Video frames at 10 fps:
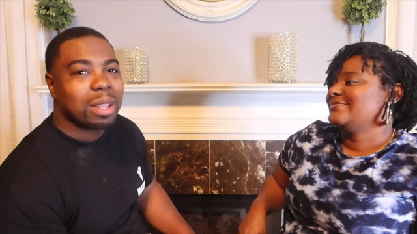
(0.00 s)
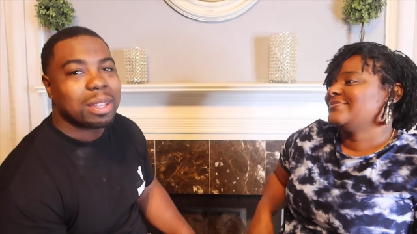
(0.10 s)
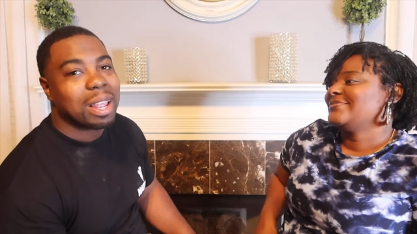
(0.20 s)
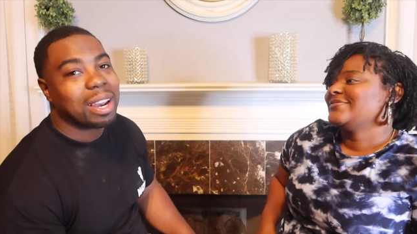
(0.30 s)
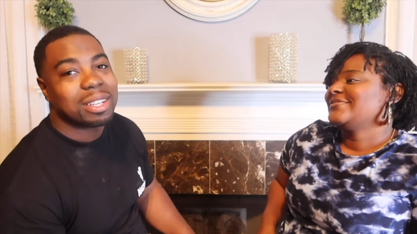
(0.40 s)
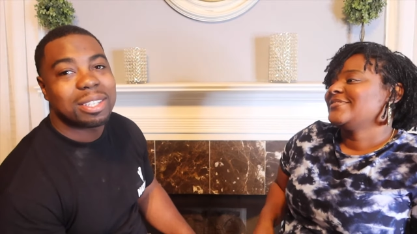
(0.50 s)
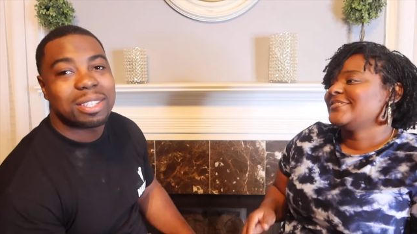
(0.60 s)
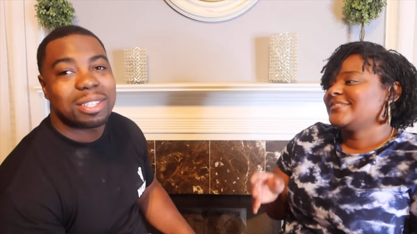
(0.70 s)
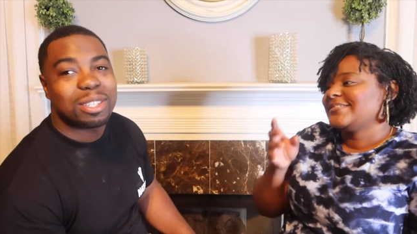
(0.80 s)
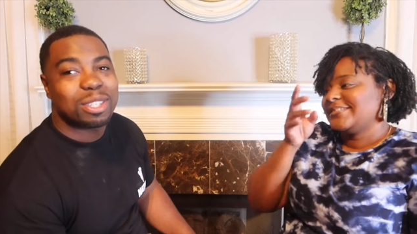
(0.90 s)
Speaker 1: That is
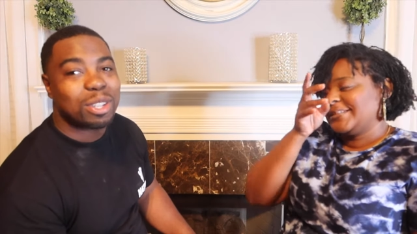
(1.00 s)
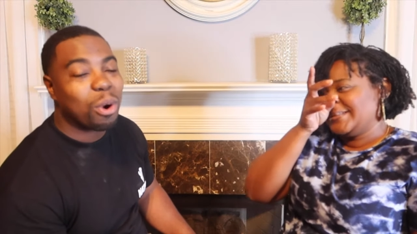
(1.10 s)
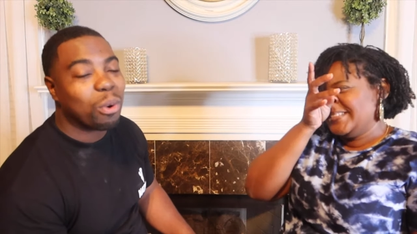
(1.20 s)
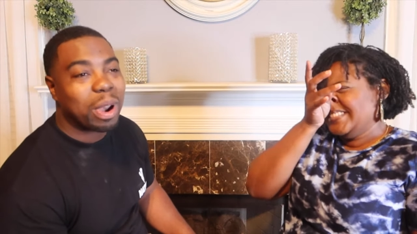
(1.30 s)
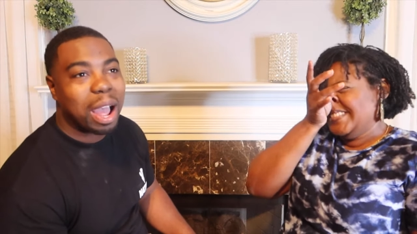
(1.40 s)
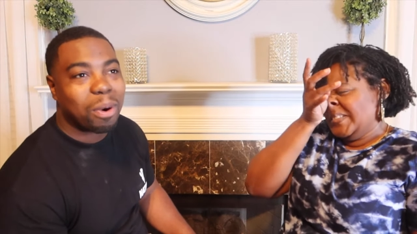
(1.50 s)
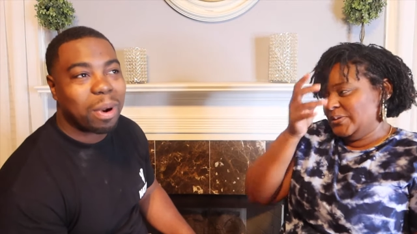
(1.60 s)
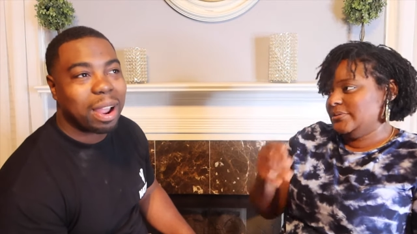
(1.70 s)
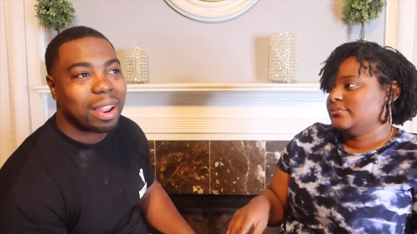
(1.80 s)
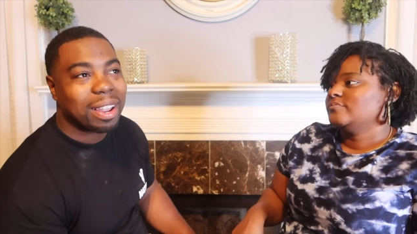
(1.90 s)
so not
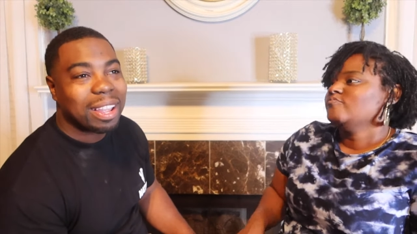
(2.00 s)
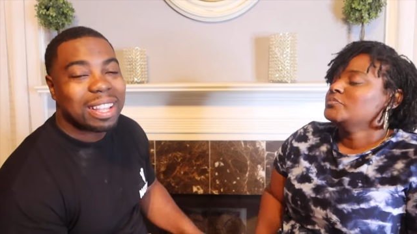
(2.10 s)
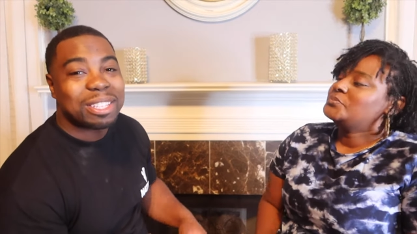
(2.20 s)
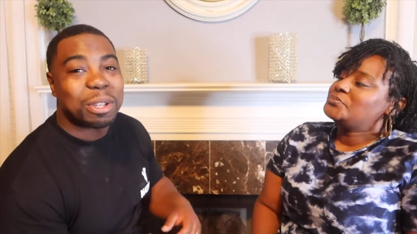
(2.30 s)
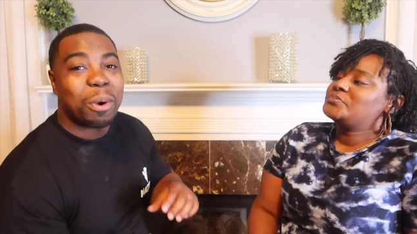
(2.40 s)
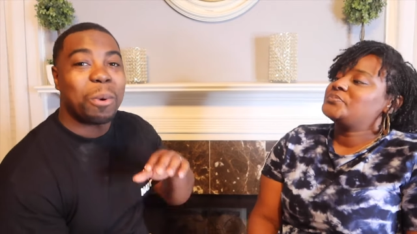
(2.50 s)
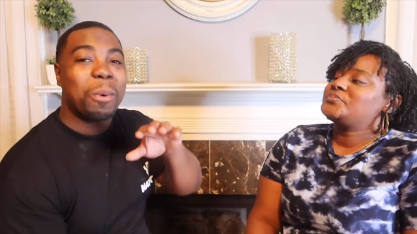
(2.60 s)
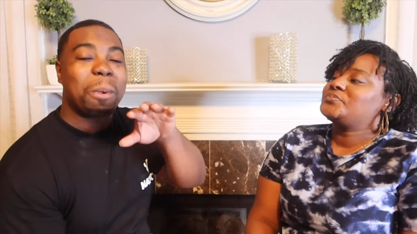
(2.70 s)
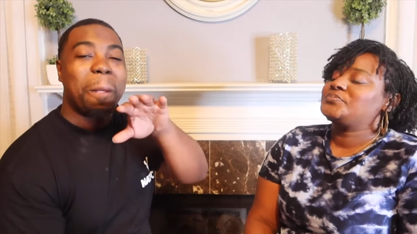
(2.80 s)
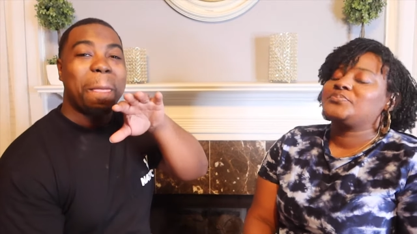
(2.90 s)
right. So
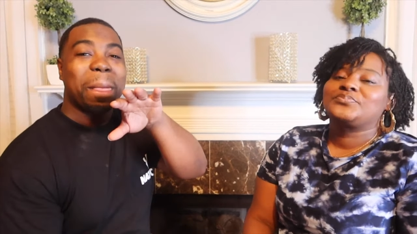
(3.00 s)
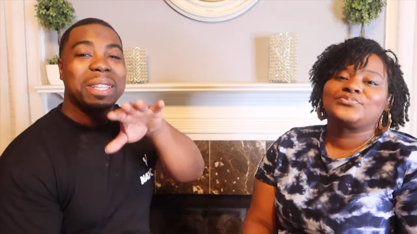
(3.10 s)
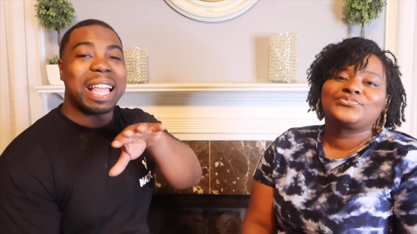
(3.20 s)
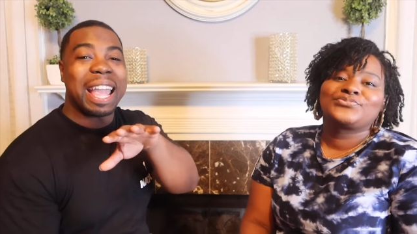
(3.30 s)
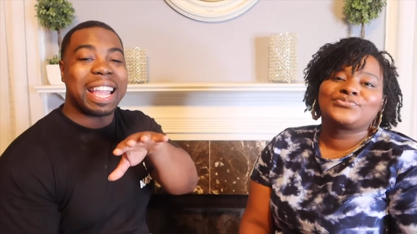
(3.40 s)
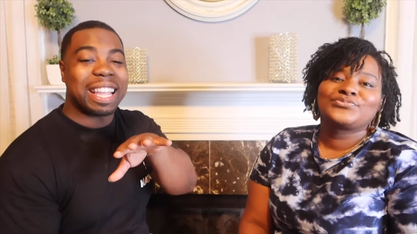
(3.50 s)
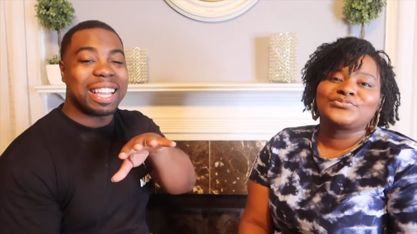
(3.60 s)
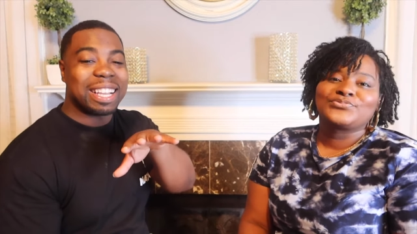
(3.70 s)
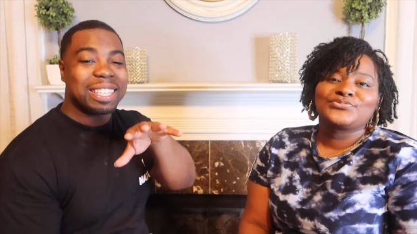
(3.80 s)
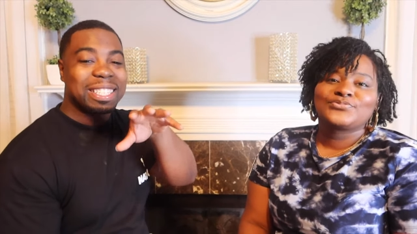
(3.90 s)
the thing
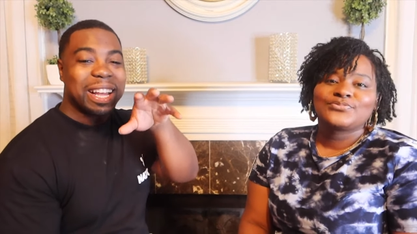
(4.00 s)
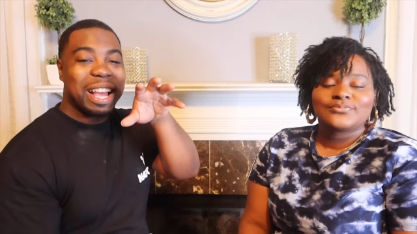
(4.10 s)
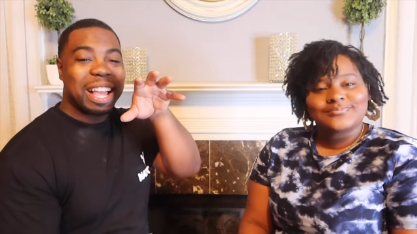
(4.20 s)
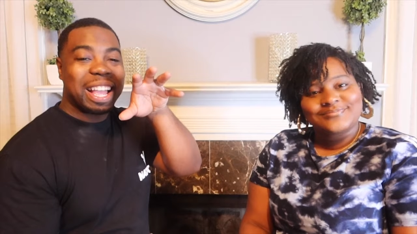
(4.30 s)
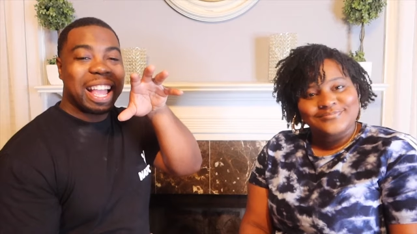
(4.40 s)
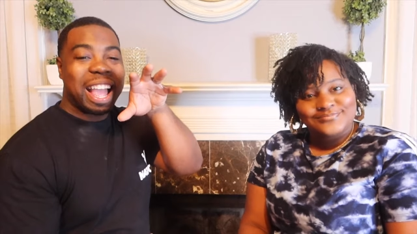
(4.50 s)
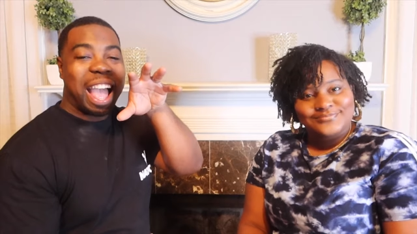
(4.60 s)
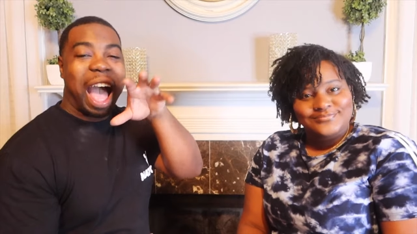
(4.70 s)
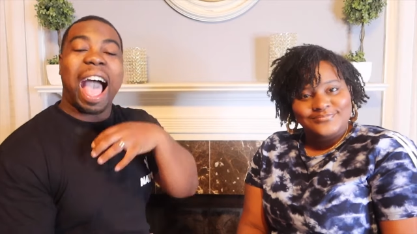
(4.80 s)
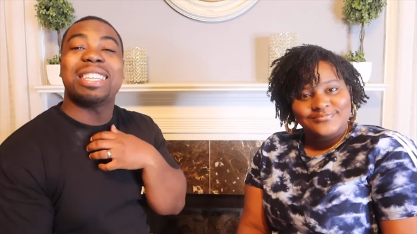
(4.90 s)
is,
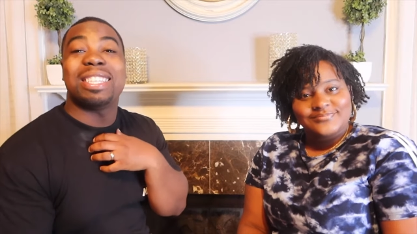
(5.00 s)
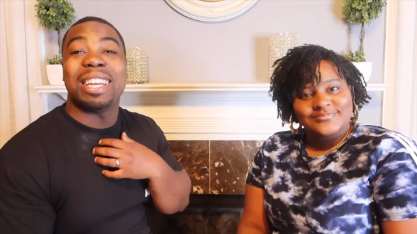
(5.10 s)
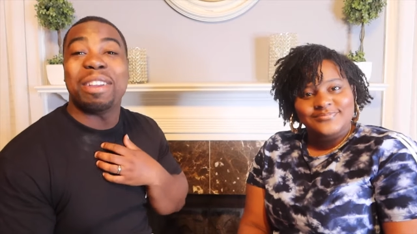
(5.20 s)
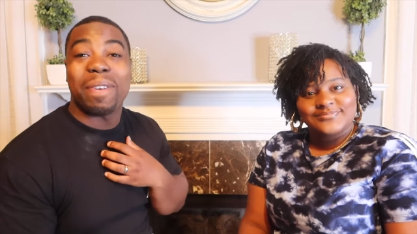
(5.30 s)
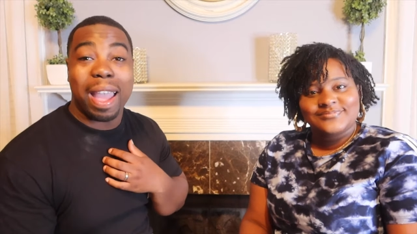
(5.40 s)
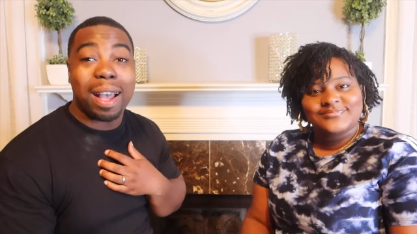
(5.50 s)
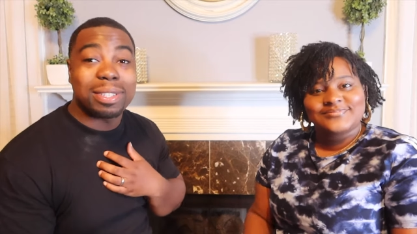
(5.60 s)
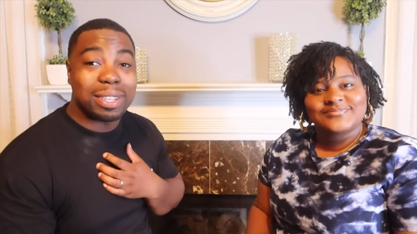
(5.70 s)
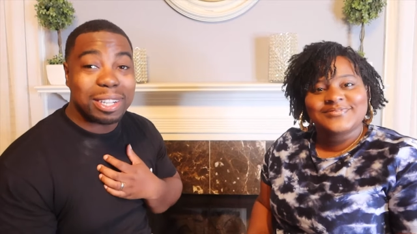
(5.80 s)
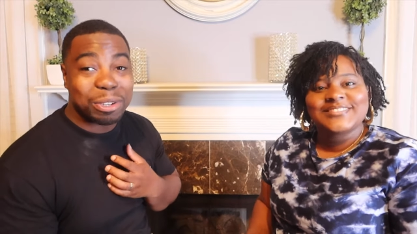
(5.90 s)
I shouldn't even
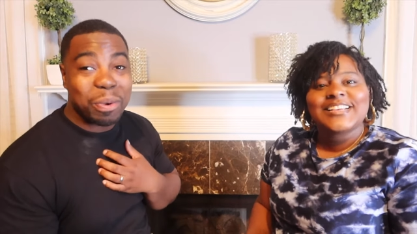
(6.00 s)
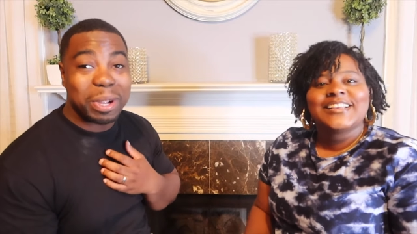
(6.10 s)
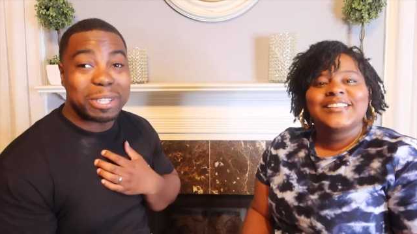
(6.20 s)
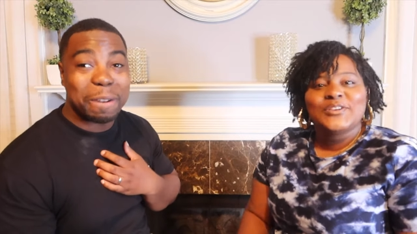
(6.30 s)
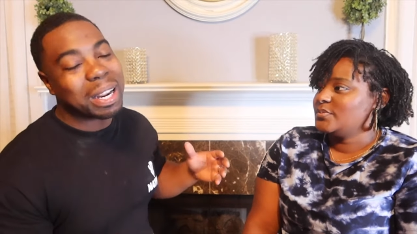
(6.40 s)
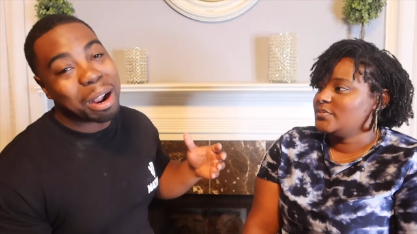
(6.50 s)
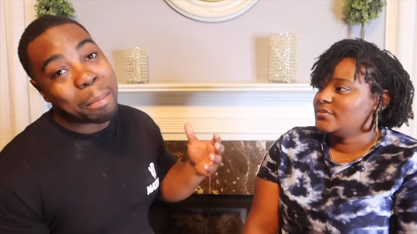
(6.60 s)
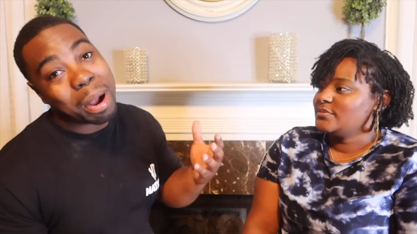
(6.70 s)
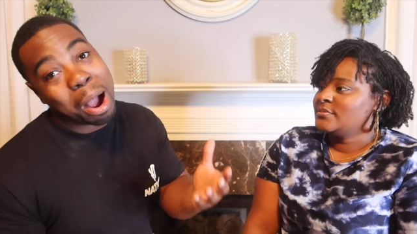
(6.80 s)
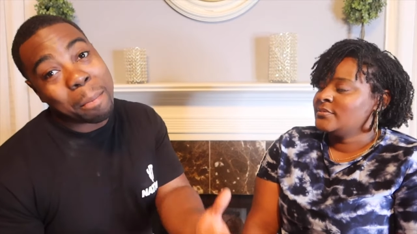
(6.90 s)
answer this question, but I'm,
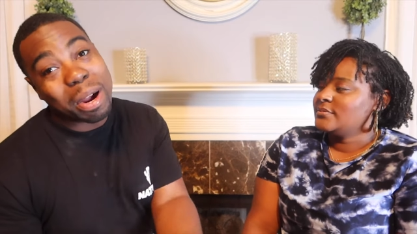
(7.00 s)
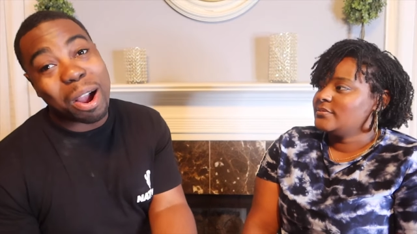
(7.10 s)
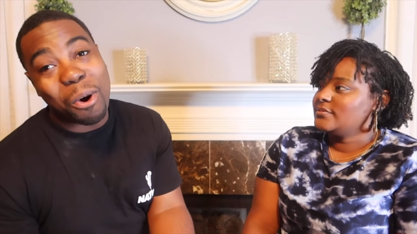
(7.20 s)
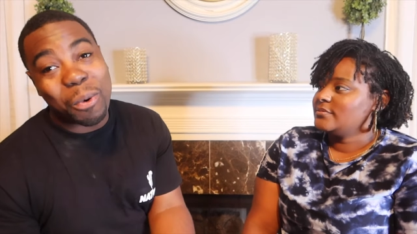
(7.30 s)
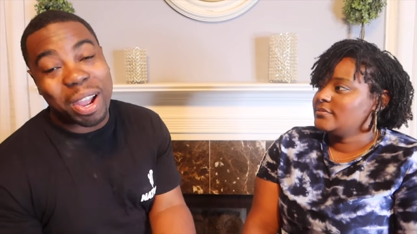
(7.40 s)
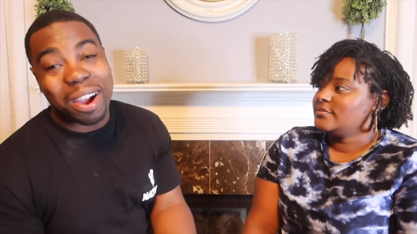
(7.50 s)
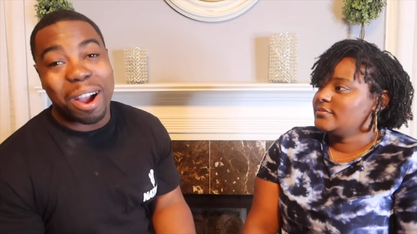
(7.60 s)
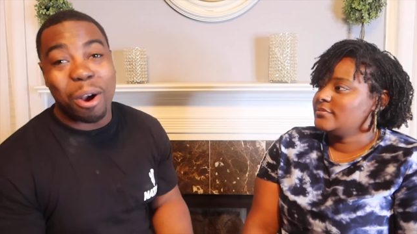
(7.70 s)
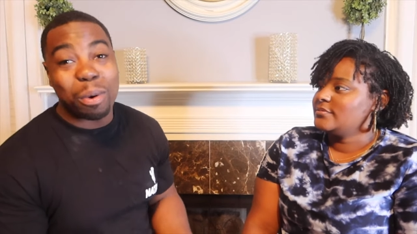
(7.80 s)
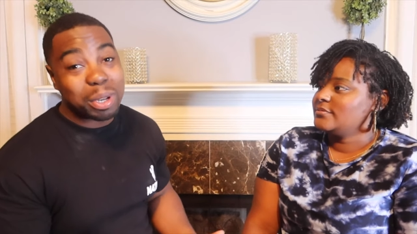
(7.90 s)
I'm gonna go with her
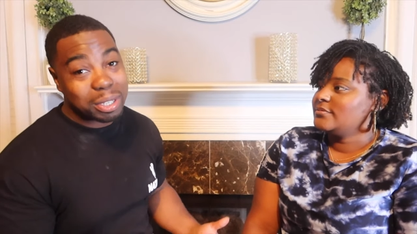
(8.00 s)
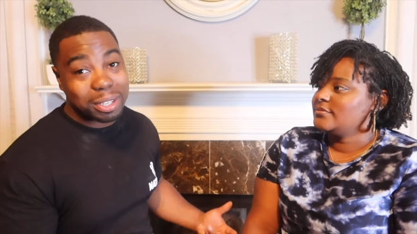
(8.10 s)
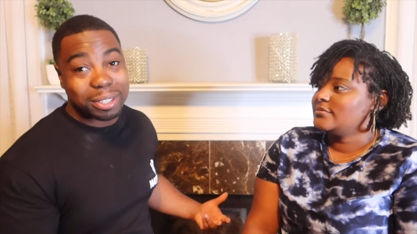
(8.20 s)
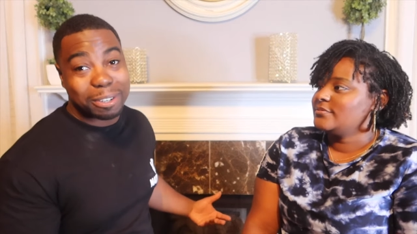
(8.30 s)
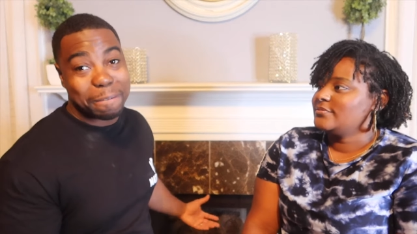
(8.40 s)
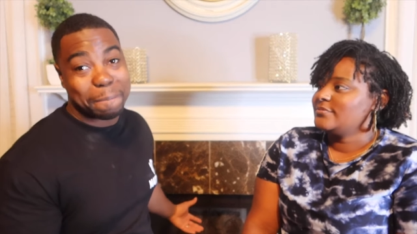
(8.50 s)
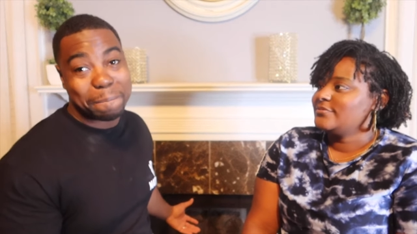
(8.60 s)
older sister.